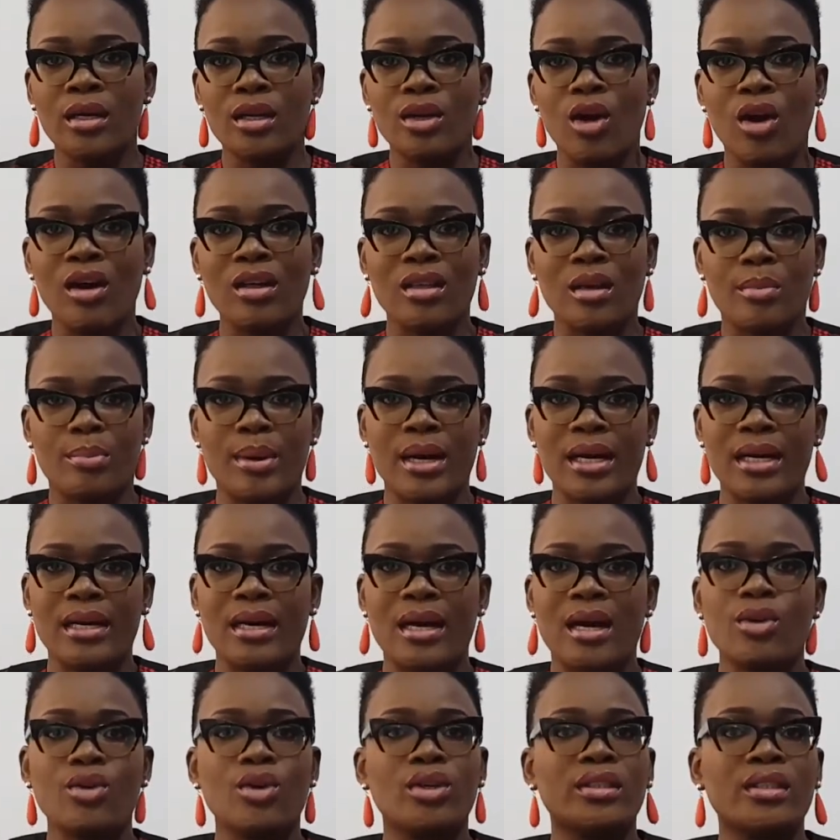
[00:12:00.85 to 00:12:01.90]
the other
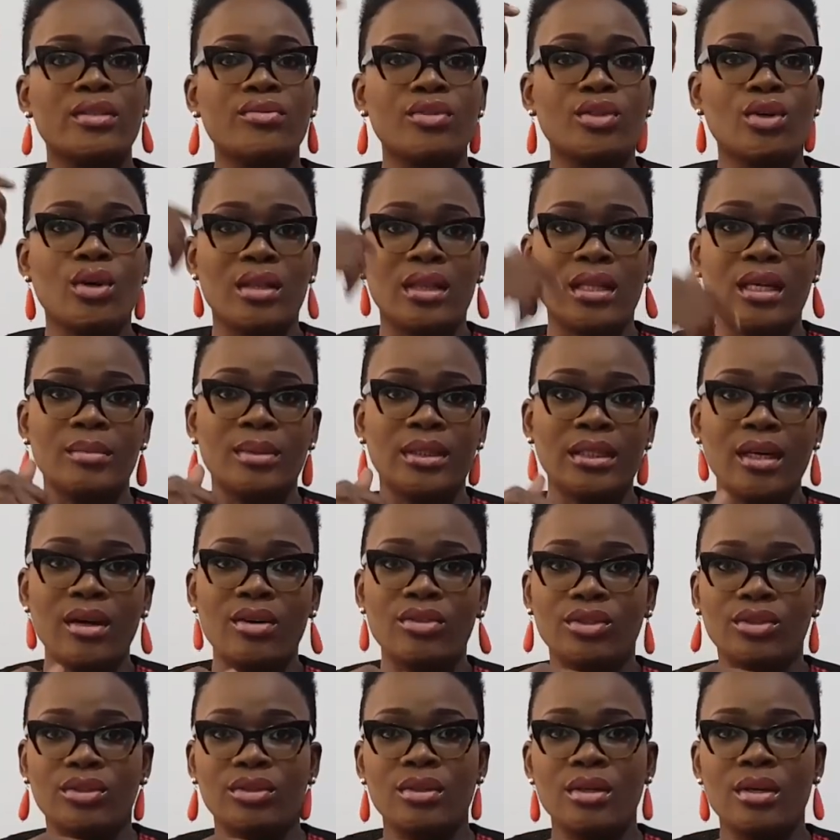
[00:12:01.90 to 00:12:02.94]
partner, not even on
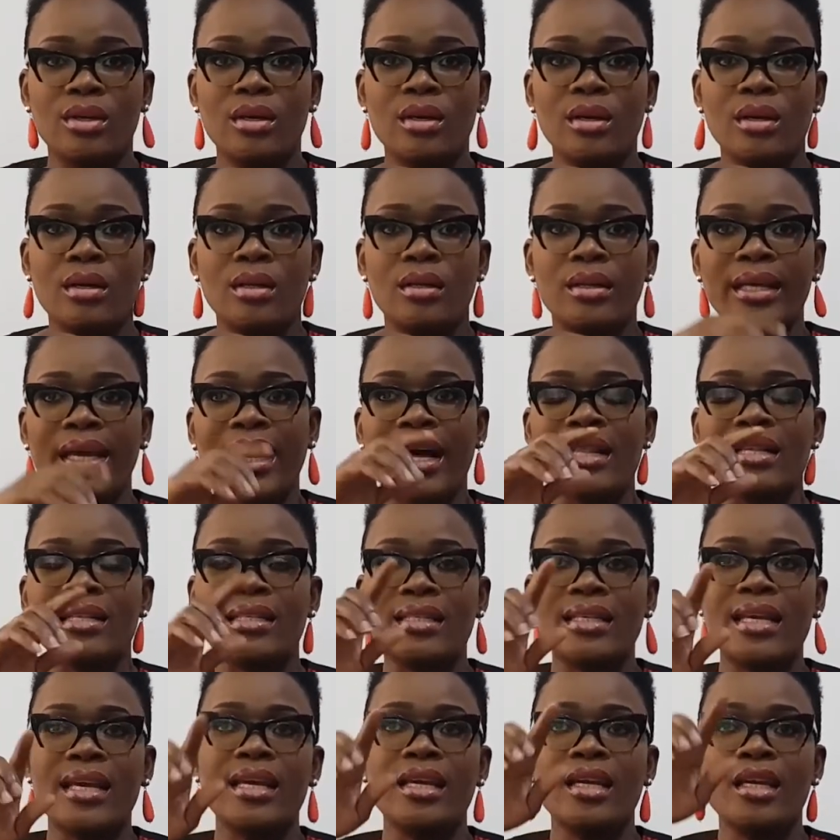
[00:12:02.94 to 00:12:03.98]
themselves. They are
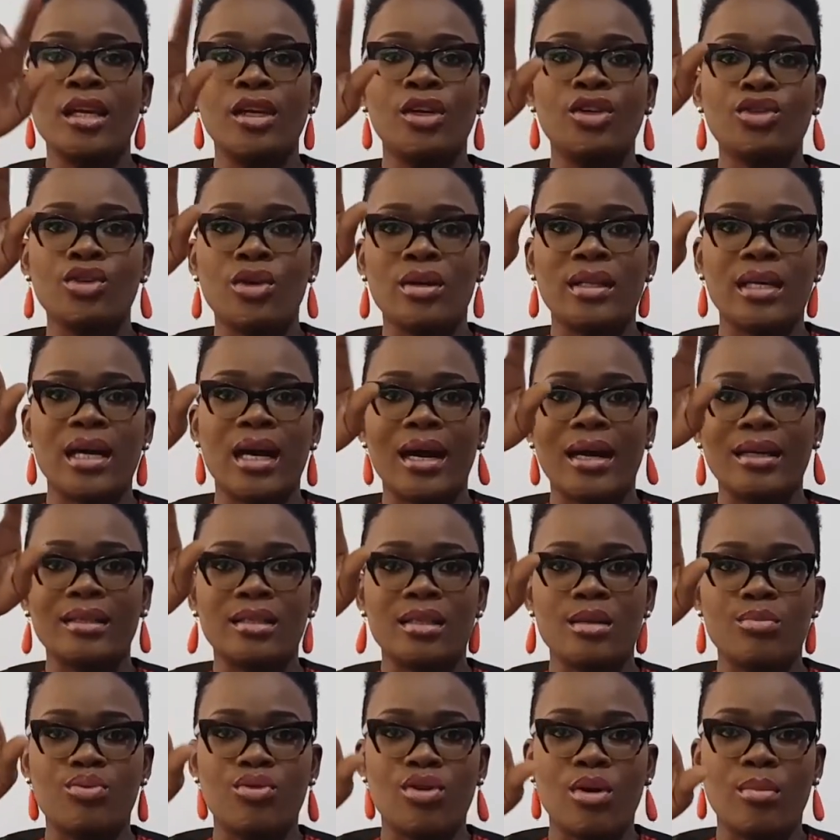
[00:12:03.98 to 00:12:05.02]
seeing each other as
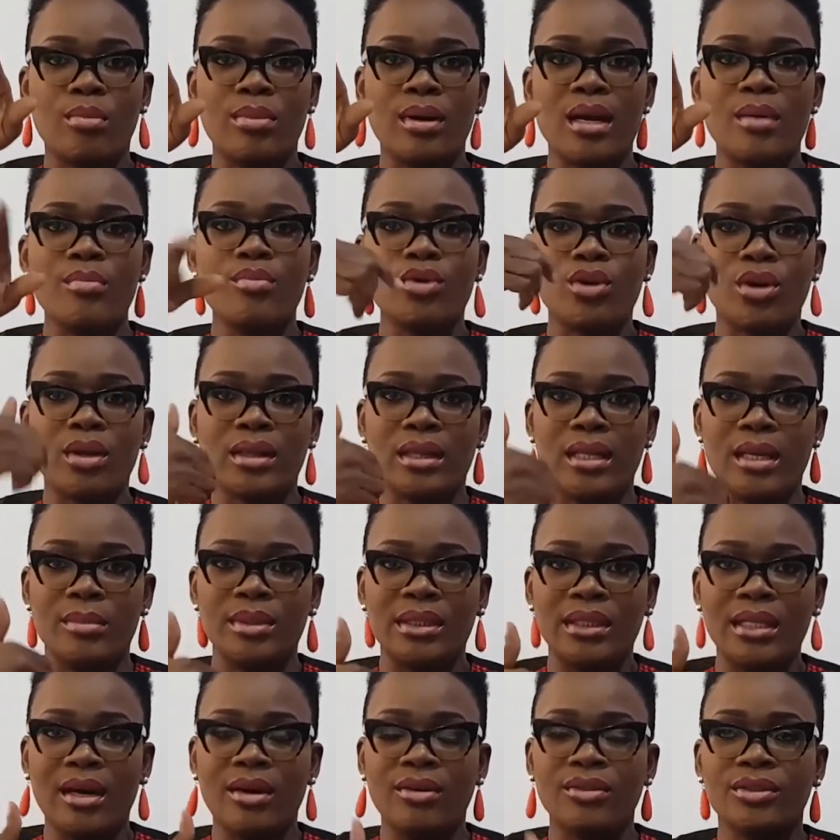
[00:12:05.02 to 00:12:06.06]
the problem, not
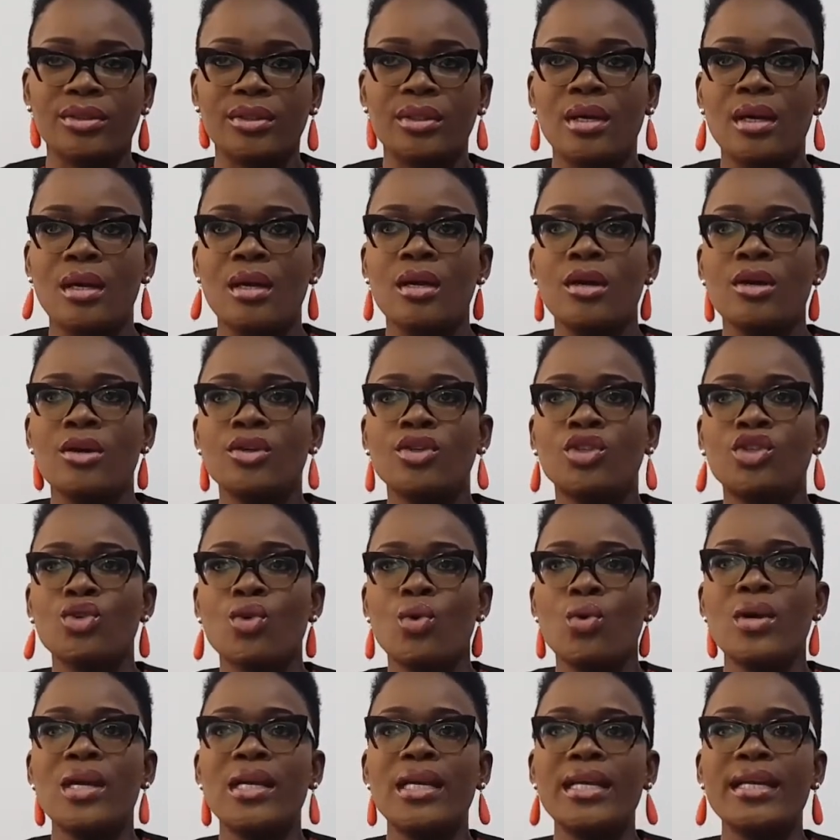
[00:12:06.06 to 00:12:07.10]
themselves. So
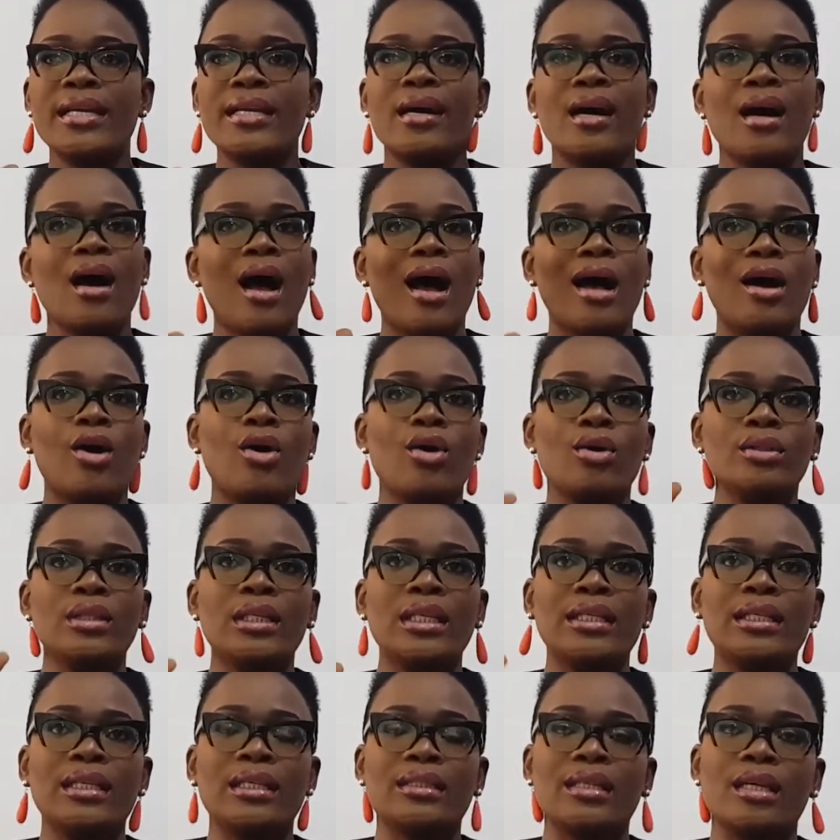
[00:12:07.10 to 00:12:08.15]

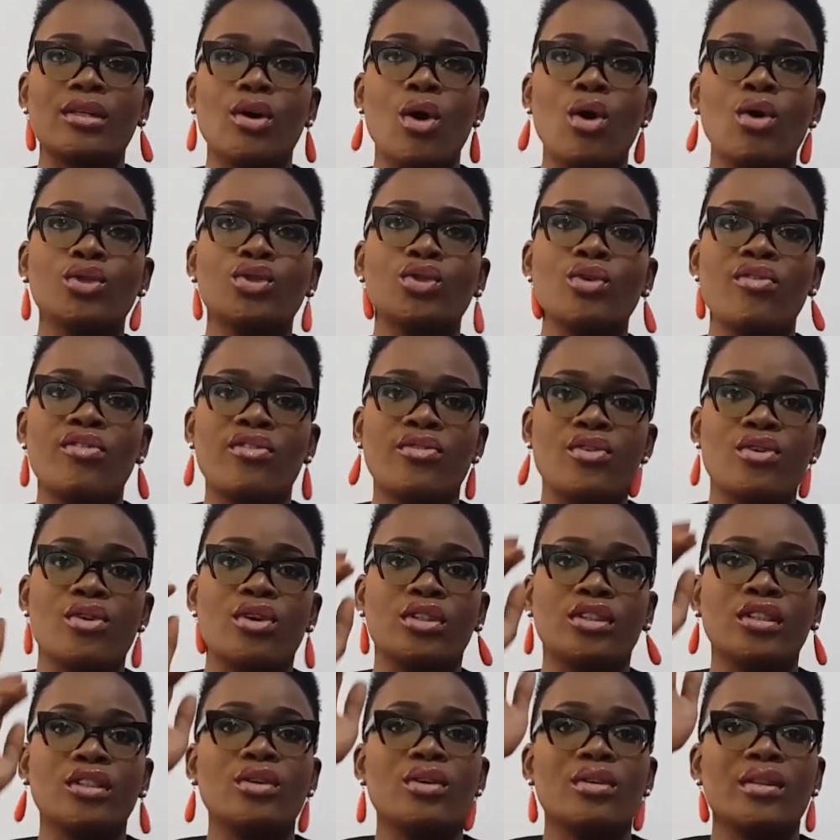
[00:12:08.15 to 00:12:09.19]
leaders are also
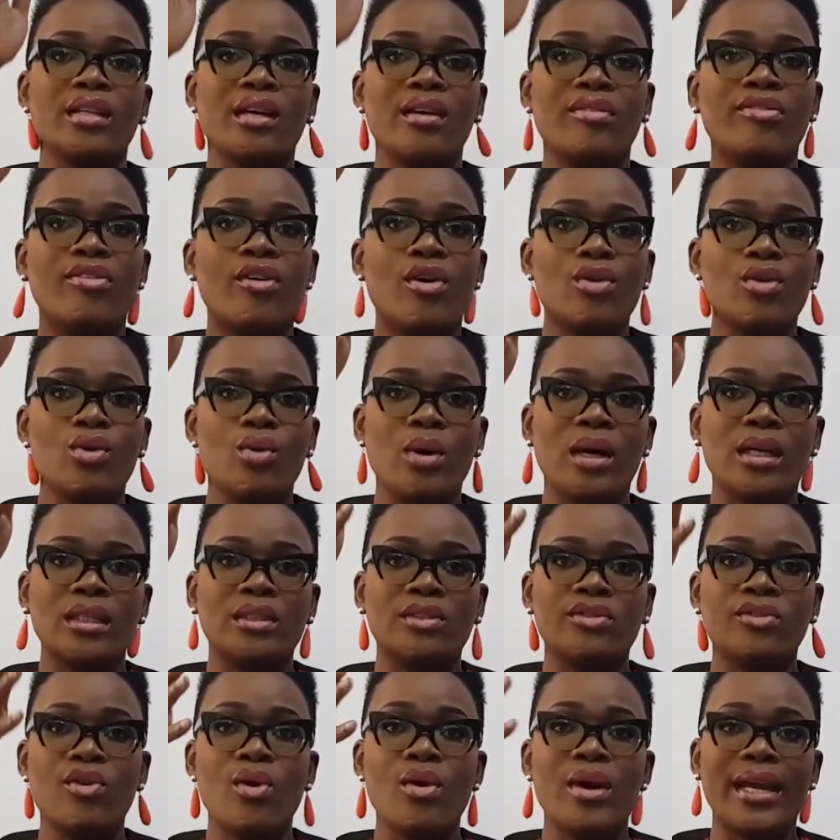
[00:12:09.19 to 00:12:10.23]
focusing on their followers,
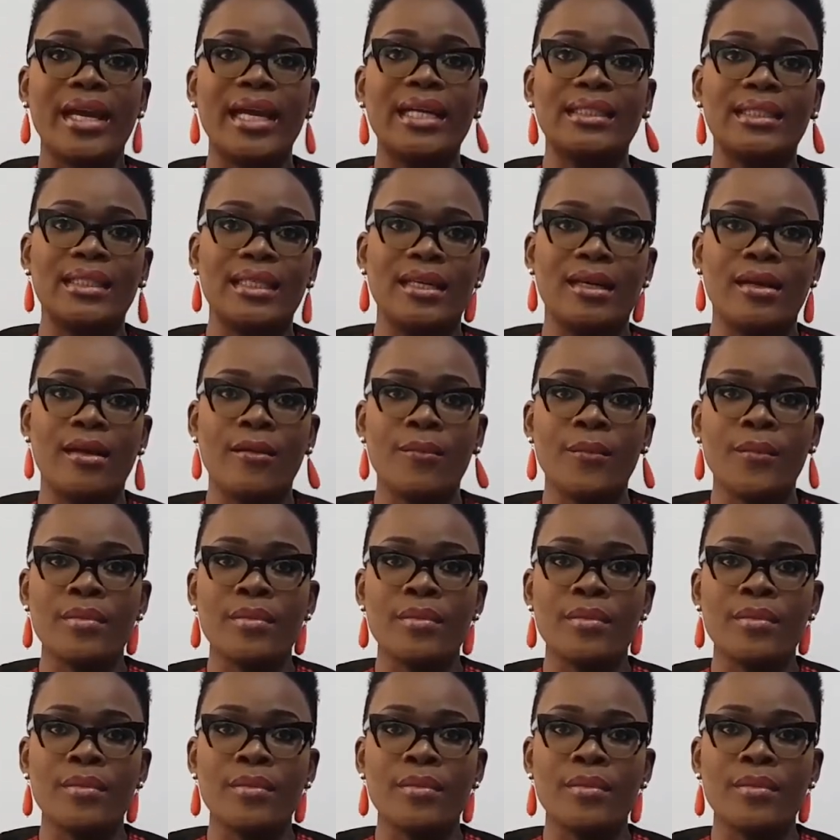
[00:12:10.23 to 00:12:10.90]
forgetting.